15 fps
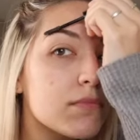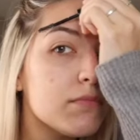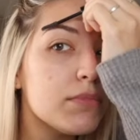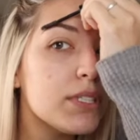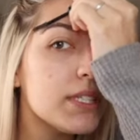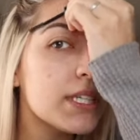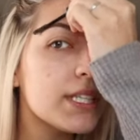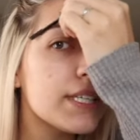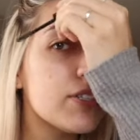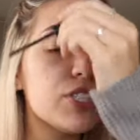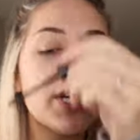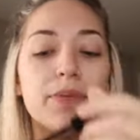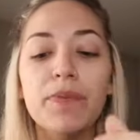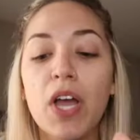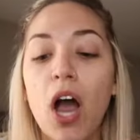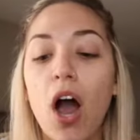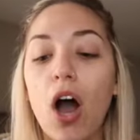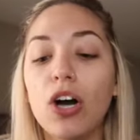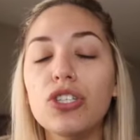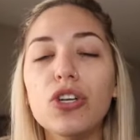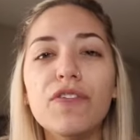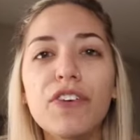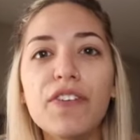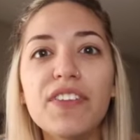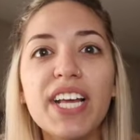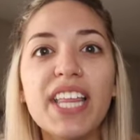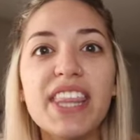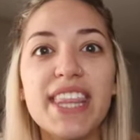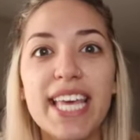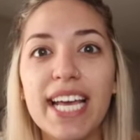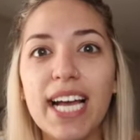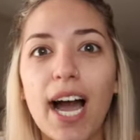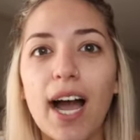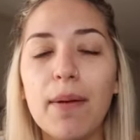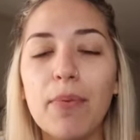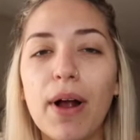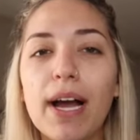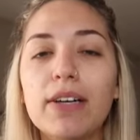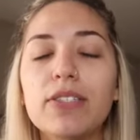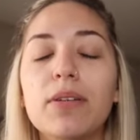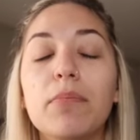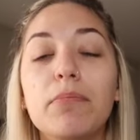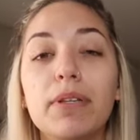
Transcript: put the clear gel. Also, if you have like thick eyebrows,